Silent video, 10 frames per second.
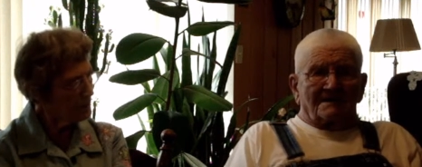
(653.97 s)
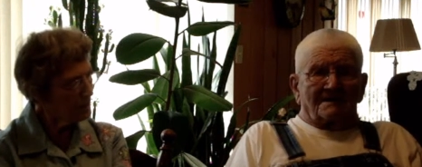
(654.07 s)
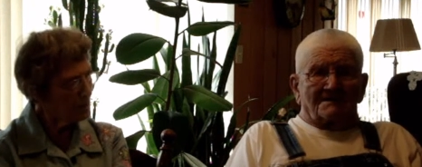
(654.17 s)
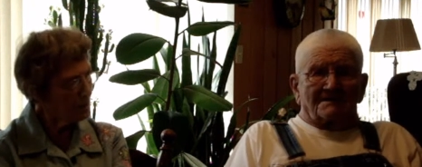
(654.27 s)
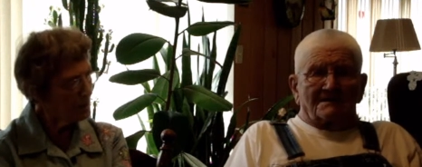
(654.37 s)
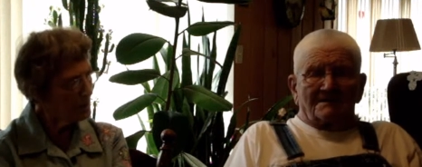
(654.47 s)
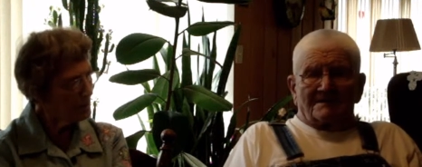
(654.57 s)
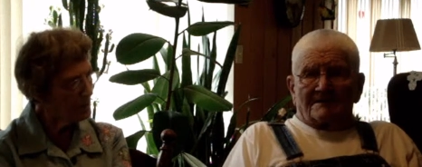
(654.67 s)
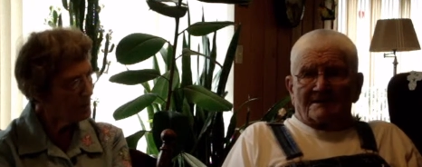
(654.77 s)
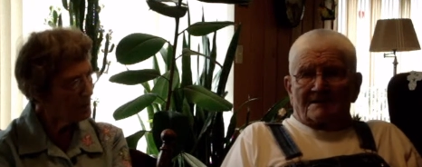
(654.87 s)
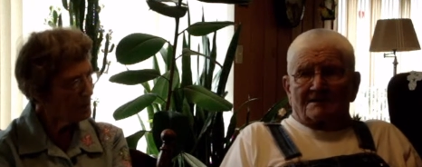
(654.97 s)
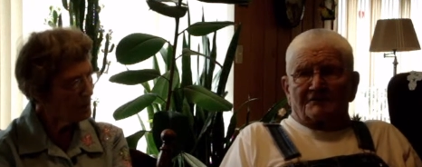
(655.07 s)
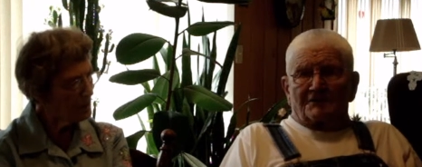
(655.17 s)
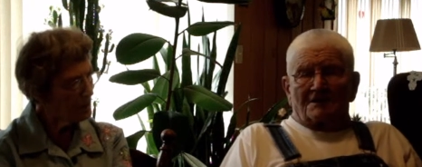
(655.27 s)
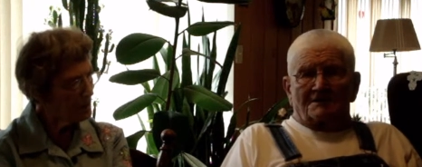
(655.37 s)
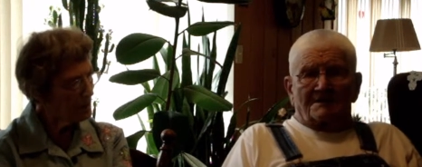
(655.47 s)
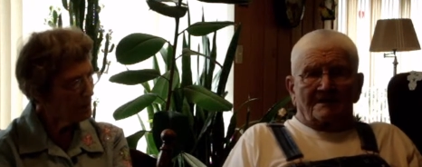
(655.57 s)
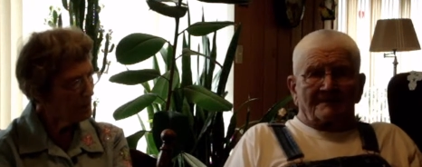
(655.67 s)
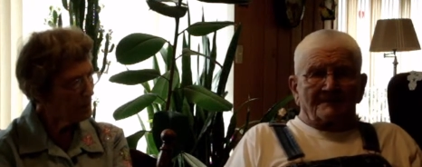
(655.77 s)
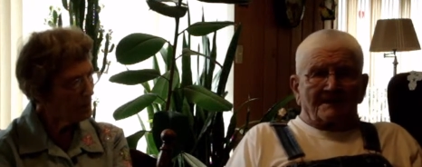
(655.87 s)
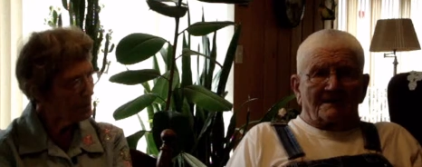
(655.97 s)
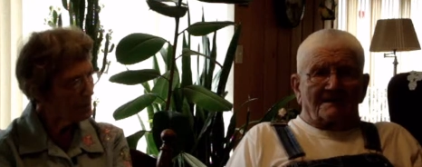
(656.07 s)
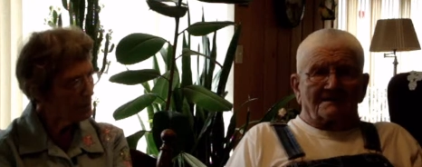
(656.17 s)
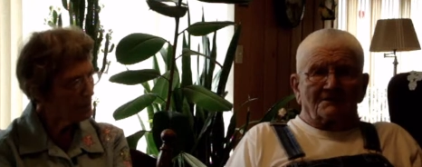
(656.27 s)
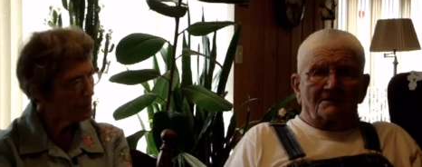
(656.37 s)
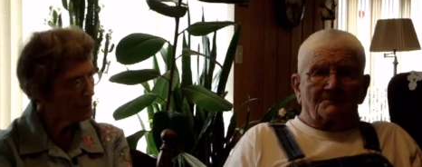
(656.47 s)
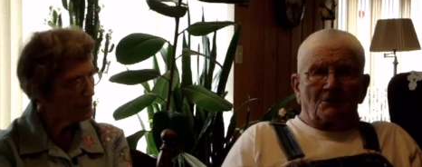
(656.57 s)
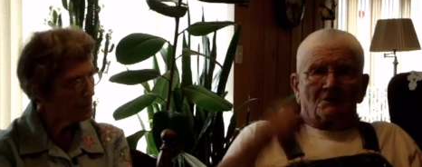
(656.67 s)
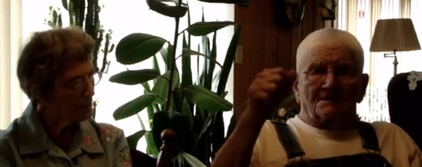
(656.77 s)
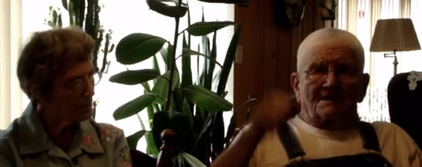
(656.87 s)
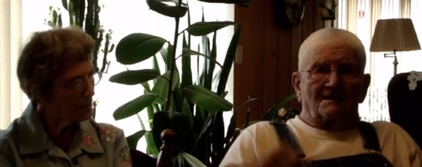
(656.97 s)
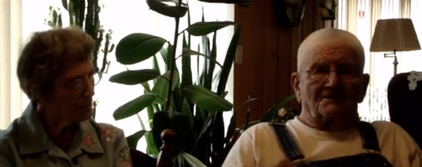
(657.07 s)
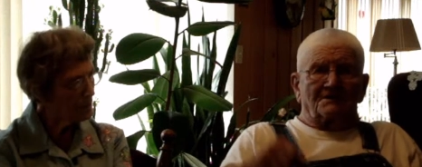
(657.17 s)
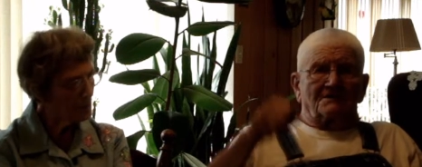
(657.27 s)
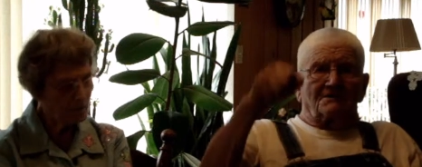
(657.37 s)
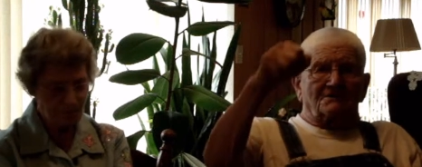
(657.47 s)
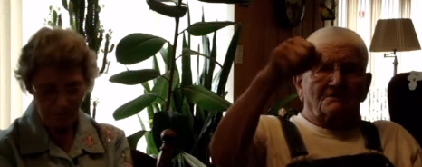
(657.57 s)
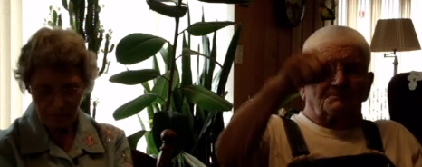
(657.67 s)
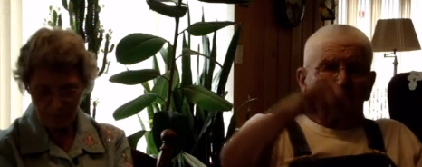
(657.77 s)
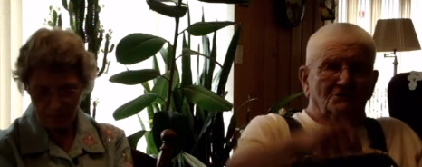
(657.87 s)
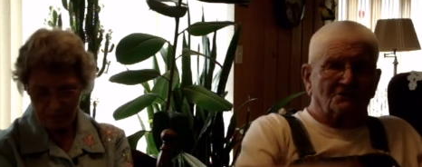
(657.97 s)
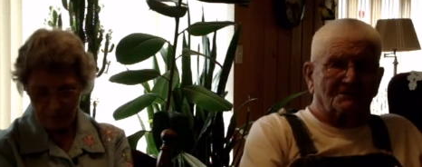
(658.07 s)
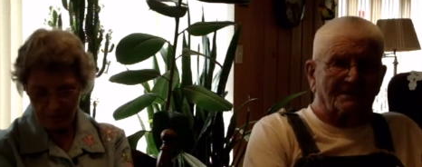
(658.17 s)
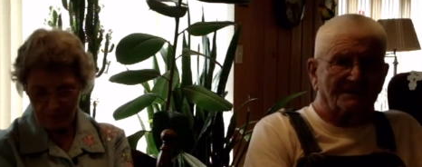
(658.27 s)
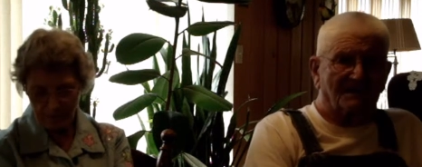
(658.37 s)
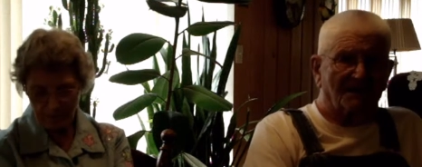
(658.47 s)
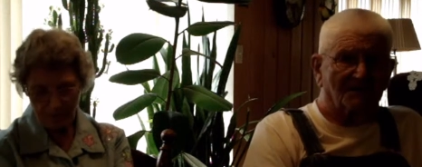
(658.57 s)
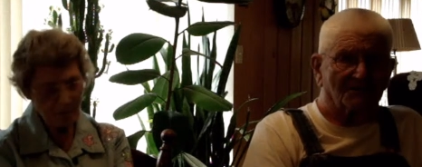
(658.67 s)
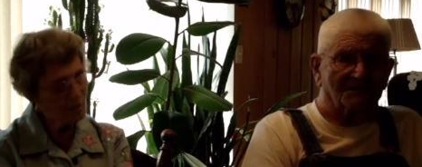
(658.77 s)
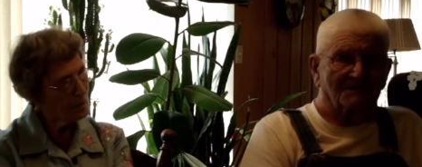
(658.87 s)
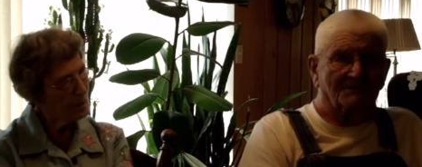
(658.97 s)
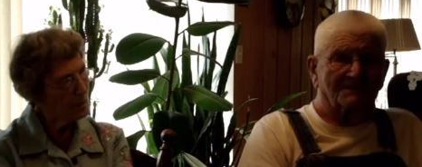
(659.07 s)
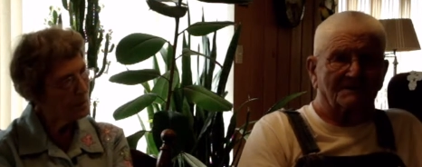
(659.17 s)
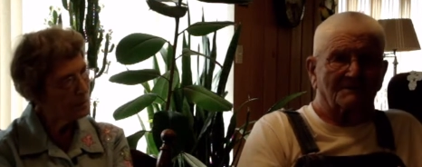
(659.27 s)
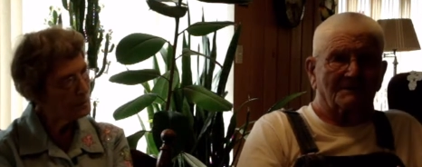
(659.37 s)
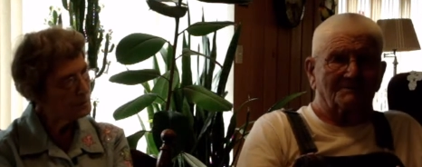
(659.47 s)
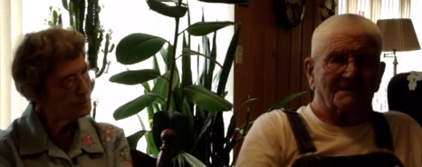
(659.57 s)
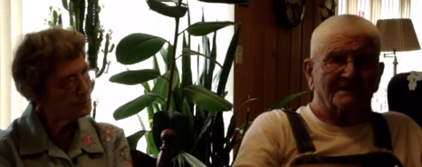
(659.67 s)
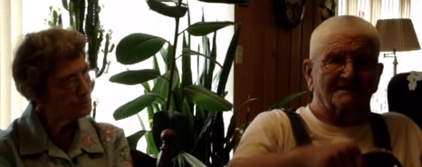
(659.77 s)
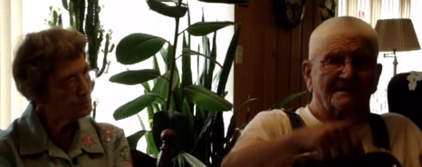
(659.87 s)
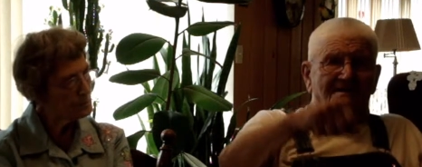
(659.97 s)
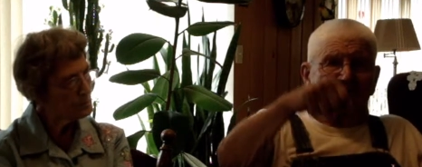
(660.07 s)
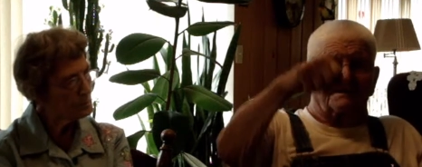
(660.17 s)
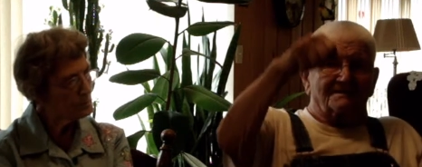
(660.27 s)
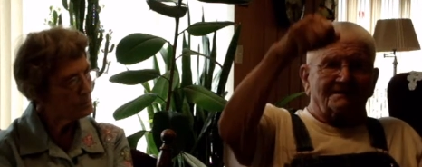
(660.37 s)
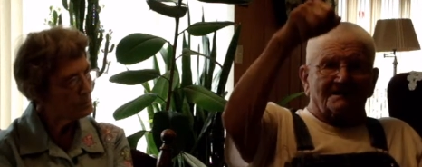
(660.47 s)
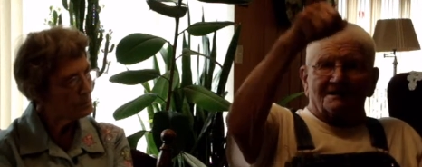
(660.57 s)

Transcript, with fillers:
Speaker 1: and, uh, on the front. And you could poke it down there and you could push the thing down and it would come up like that again,